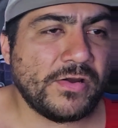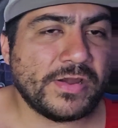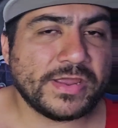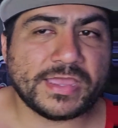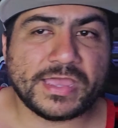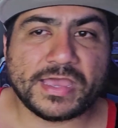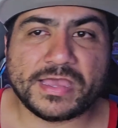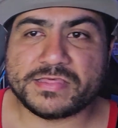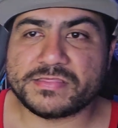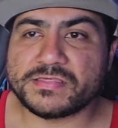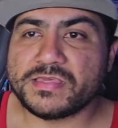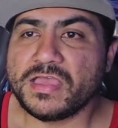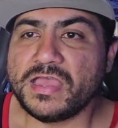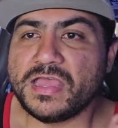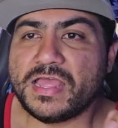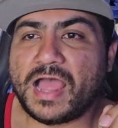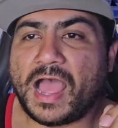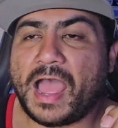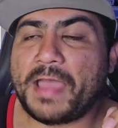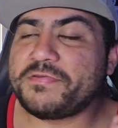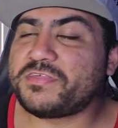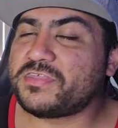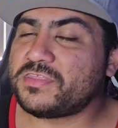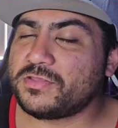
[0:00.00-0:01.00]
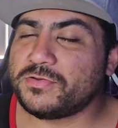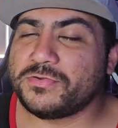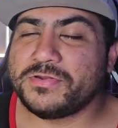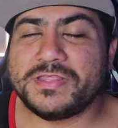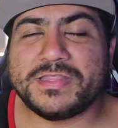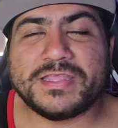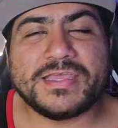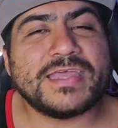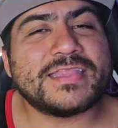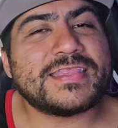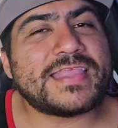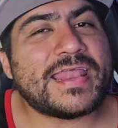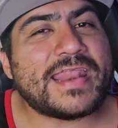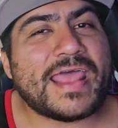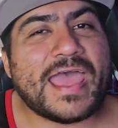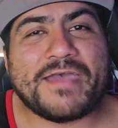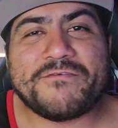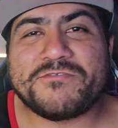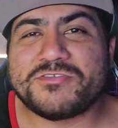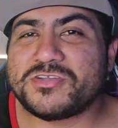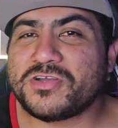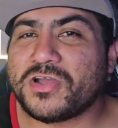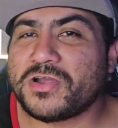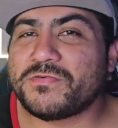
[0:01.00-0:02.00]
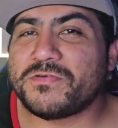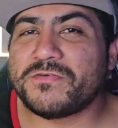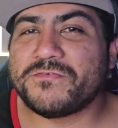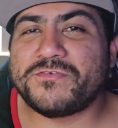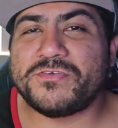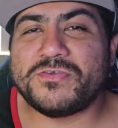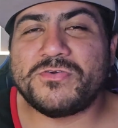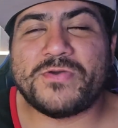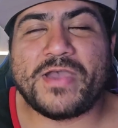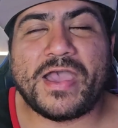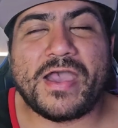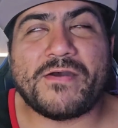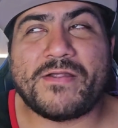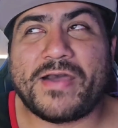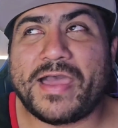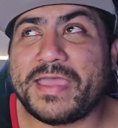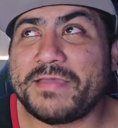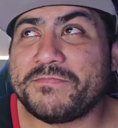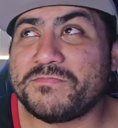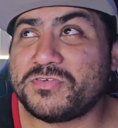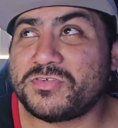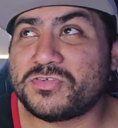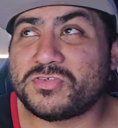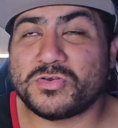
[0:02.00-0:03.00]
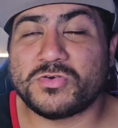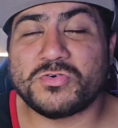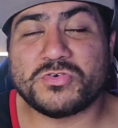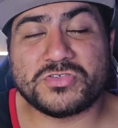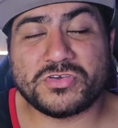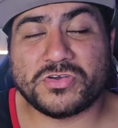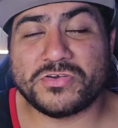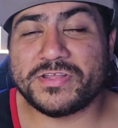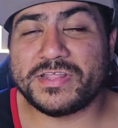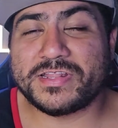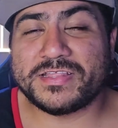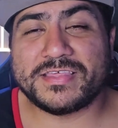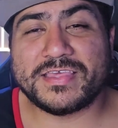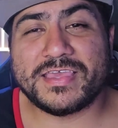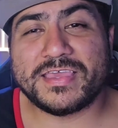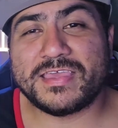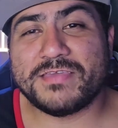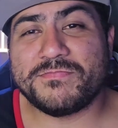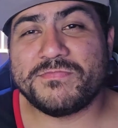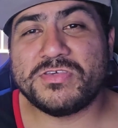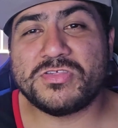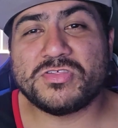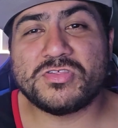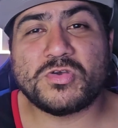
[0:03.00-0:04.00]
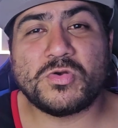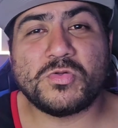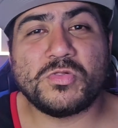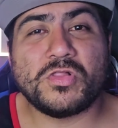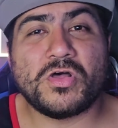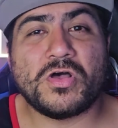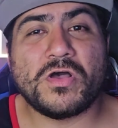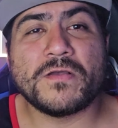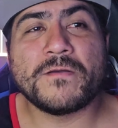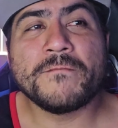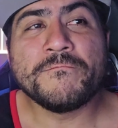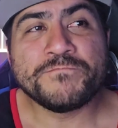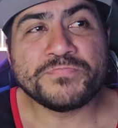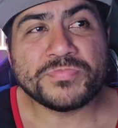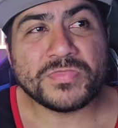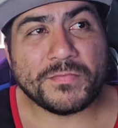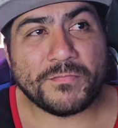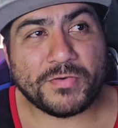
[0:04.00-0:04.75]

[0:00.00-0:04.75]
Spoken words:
Alright guys, I still need to get that Avatar review out. I am so sorry that it's taking me so long.